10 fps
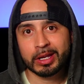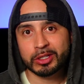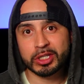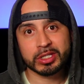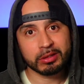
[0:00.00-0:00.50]

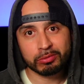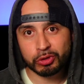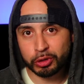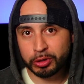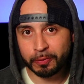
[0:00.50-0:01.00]
just
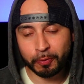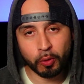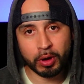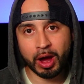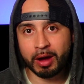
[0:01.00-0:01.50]
turn your
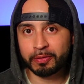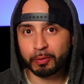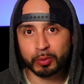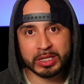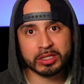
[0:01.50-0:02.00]
phone off,
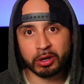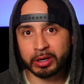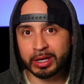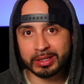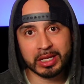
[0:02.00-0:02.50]
restart
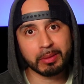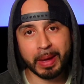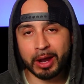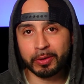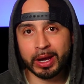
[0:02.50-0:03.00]
it, take the
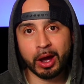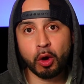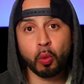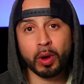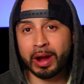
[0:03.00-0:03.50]
battery out,
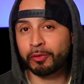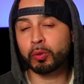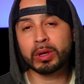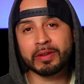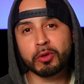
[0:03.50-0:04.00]
whatever
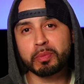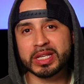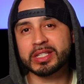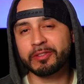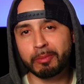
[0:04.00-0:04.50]
will give you
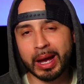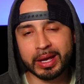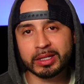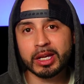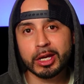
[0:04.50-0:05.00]
peace of mind,